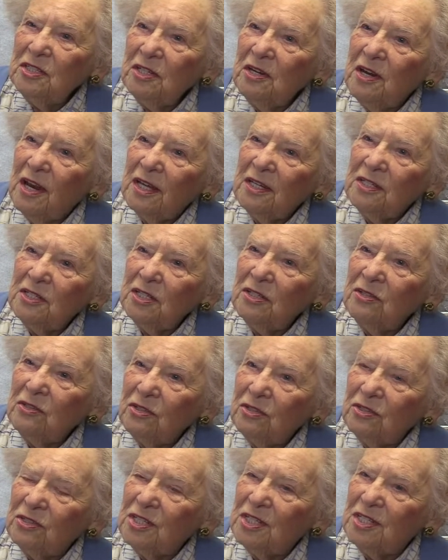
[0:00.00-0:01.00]
in
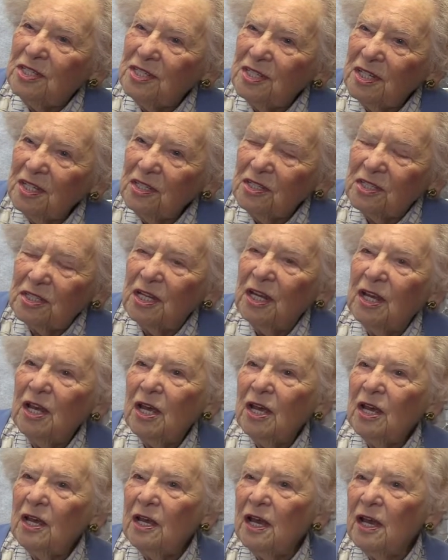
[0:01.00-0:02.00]
1936,
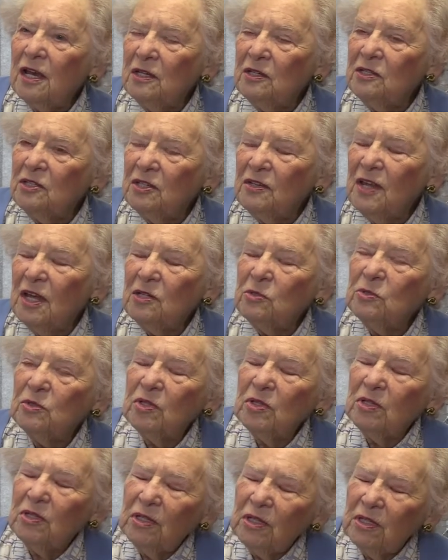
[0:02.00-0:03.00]
and that
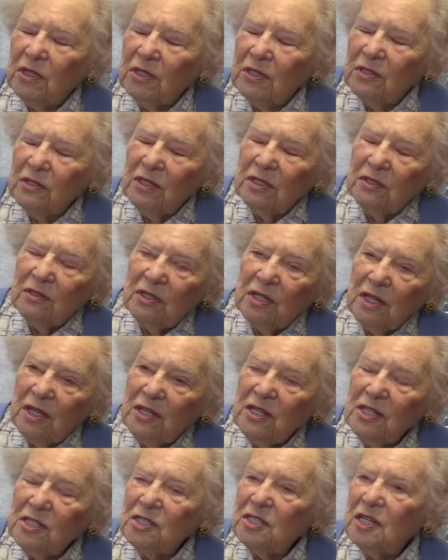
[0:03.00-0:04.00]
the
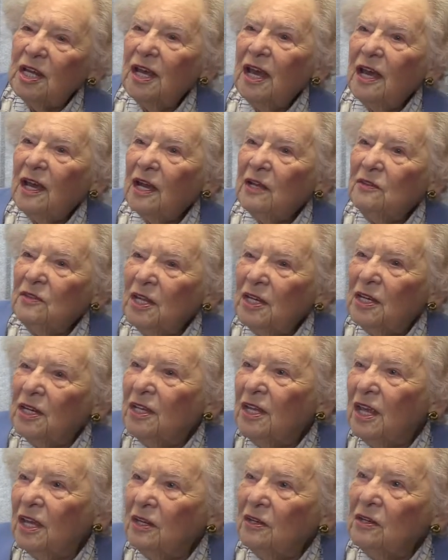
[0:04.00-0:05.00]
east, and then
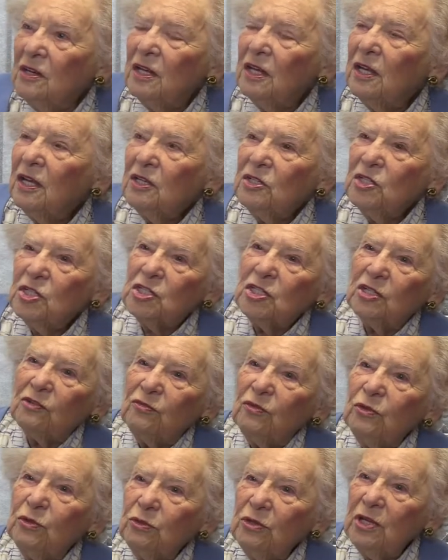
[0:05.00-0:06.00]
again just a
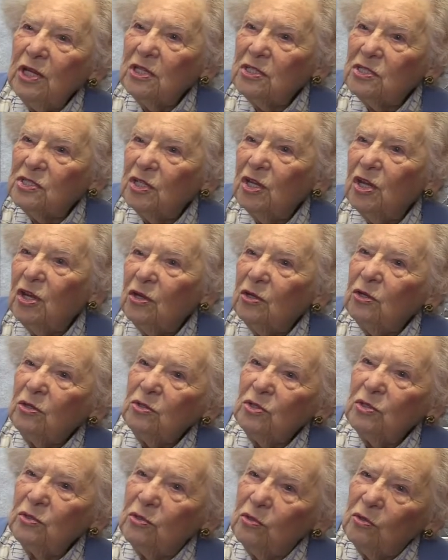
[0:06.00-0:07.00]
few years ago
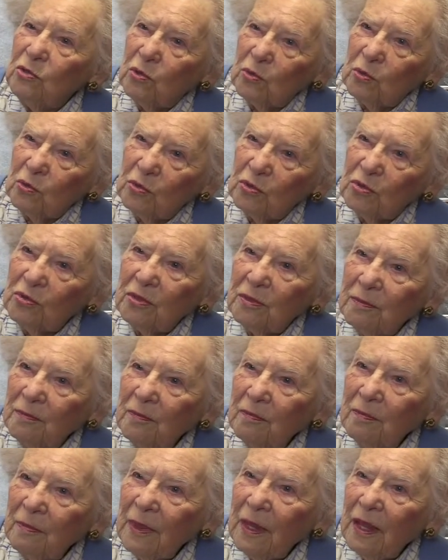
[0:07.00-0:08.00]
to the north.
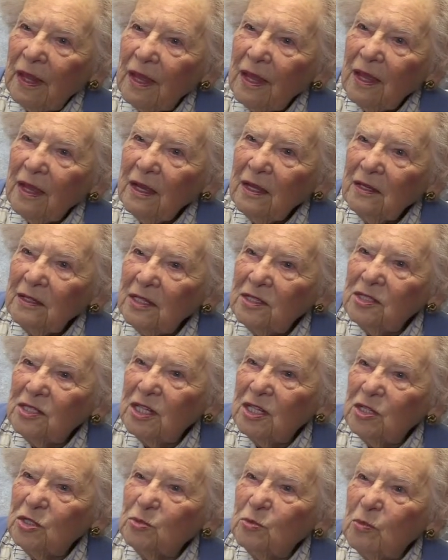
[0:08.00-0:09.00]
And
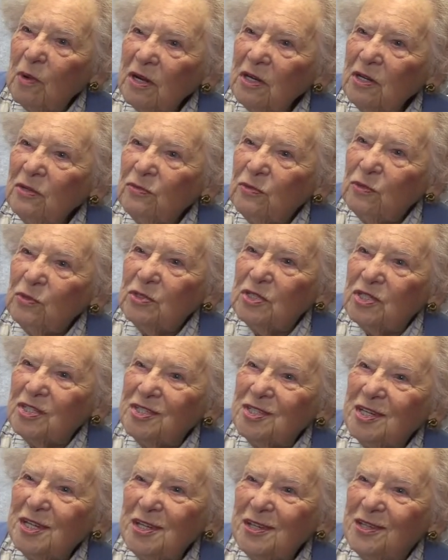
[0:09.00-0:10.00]
it's wonderful to
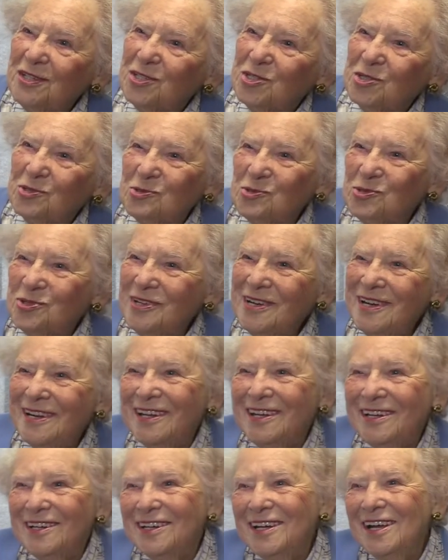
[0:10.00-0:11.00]
see the children
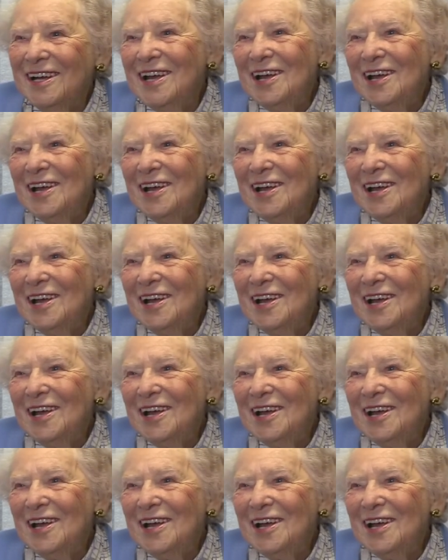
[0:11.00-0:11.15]
here